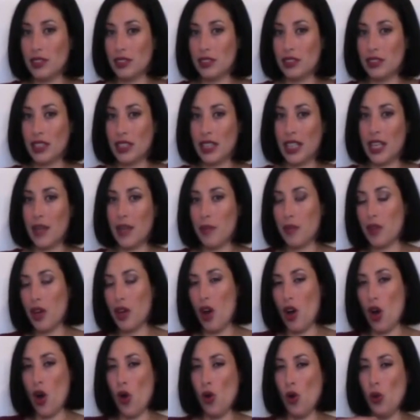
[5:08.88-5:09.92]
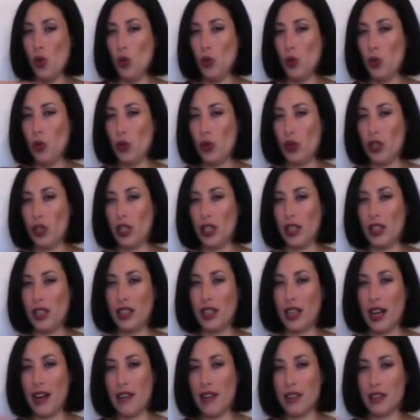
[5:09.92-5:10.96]
to keep the whole thing and the
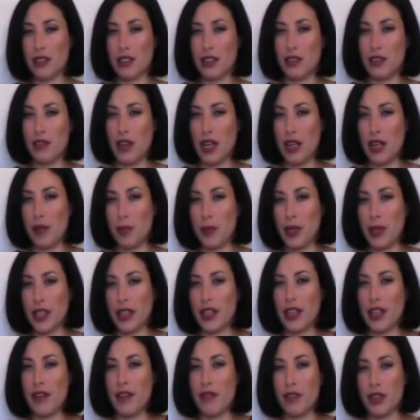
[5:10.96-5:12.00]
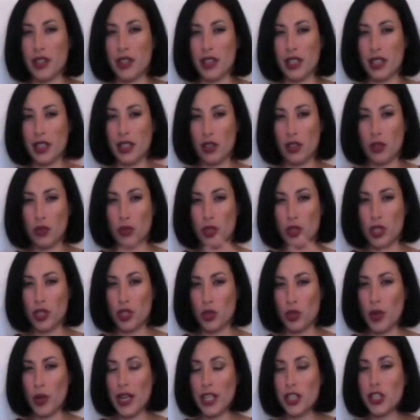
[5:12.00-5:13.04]
characters developing and everything and the whole
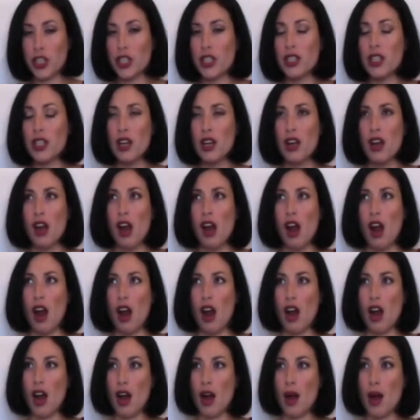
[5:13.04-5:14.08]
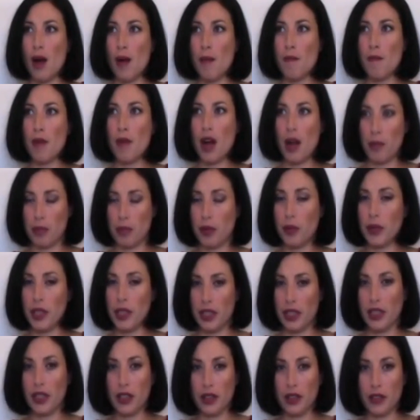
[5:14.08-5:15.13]
situation, I'm probably
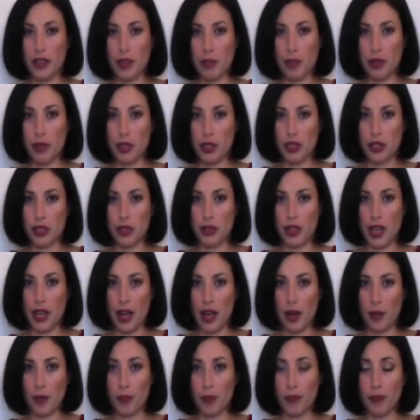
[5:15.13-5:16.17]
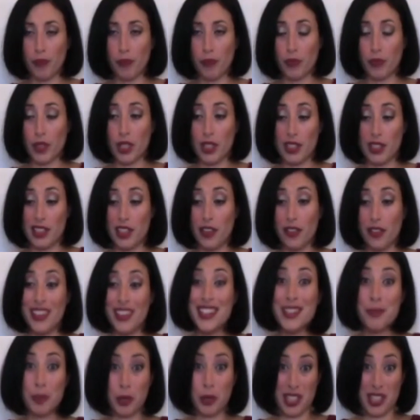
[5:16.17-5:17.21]
going to go read book two now. So
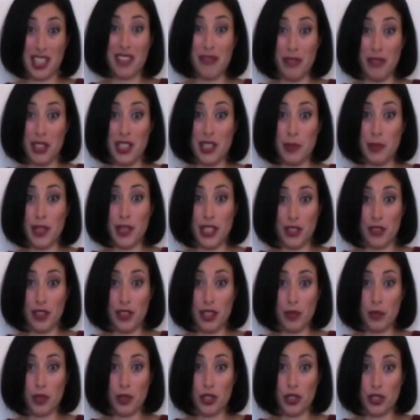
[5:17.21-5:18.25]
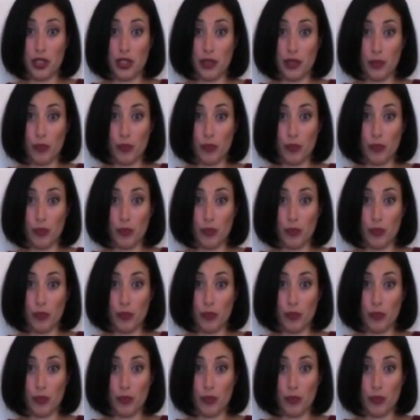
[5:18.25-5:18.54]
this book's convinced me to read book two,